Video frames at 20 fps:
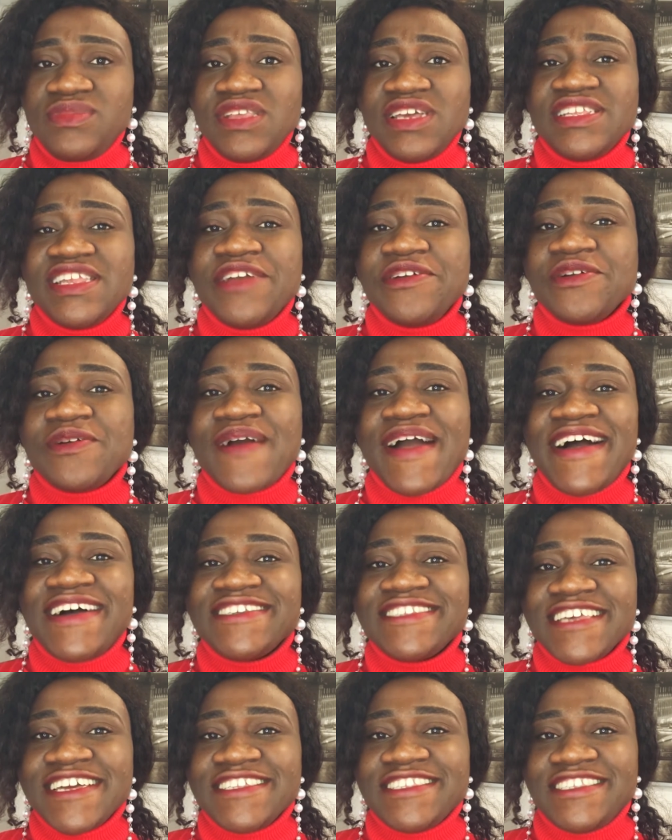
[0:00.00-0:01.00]
they require
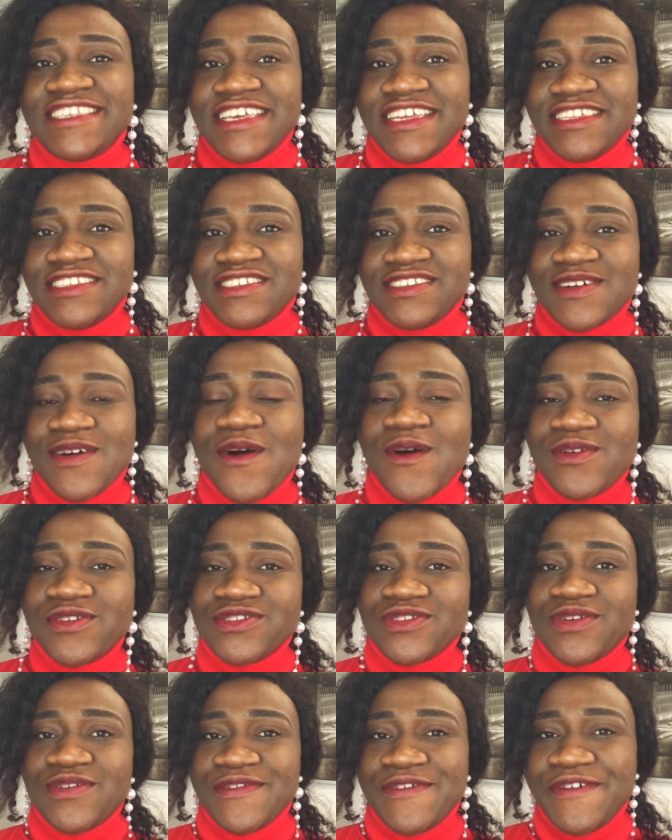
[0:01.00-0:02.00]
certain
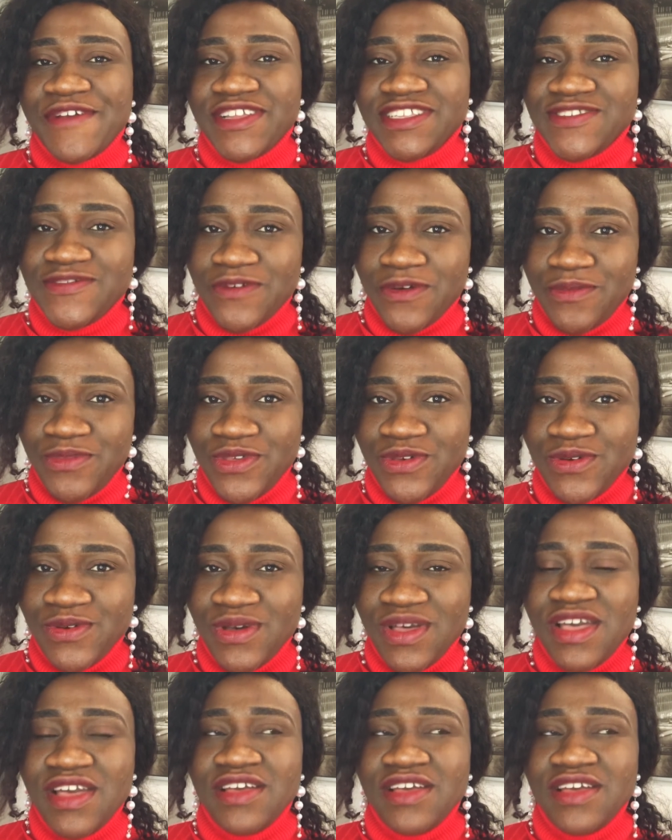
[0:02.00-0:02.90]
scores or grades from you.